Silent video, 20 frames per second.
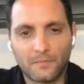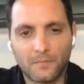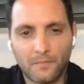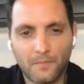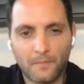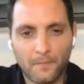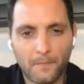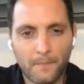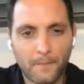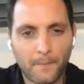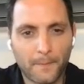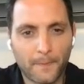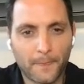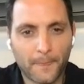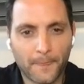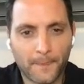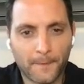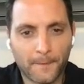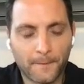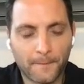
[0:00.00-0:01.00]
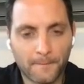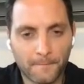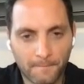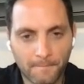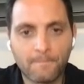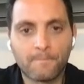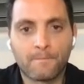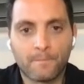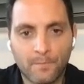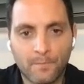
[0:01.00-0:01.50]

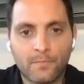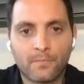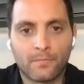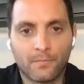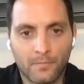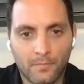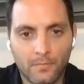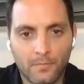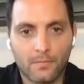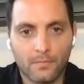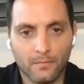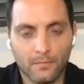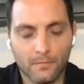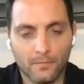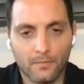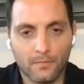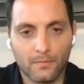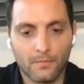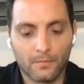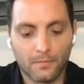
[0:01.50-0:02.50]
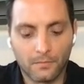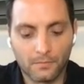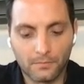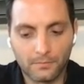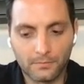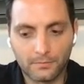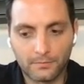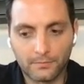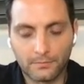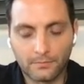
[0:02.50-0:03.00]
The person shown says nothing.